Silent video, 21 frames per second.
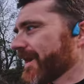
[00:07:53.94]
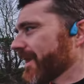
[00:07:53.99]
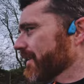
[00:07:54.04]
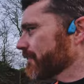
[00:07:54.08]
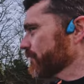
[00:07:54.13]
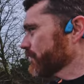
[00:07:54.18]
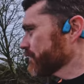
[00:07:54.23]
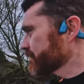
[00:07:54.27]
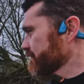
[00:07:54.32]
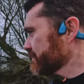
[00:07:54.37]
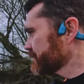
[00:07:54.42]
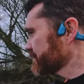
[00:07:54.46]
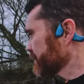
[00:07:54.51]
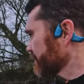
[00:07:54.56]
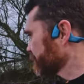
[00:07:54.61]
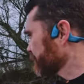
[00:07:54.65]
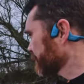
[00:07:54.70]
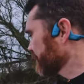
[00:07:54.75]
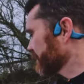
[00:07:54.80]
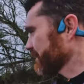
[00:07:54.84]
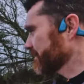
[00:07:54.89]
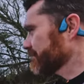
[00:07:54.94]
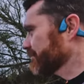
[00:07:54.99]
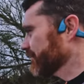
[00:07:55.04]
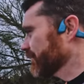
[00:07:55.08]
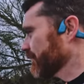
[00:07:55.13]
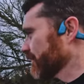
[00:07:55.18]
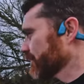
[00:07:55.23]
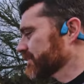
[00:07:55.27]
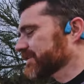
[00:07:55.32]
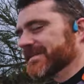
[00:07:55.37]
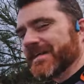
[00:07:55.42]
animals and stuff that live
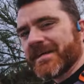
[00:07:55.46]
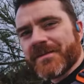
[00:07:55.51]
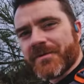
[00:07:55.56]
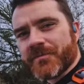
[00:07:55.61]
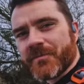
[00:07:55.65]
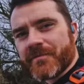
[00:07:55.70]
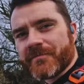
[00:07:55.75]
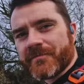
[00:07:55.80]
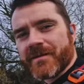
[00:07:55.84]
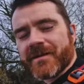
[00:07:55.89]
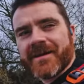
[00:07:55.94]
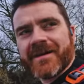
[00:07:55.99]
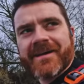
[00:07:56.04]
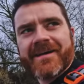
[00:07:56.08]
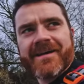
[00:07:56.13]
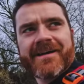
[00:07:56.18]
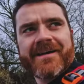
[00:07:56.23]
alongside the river.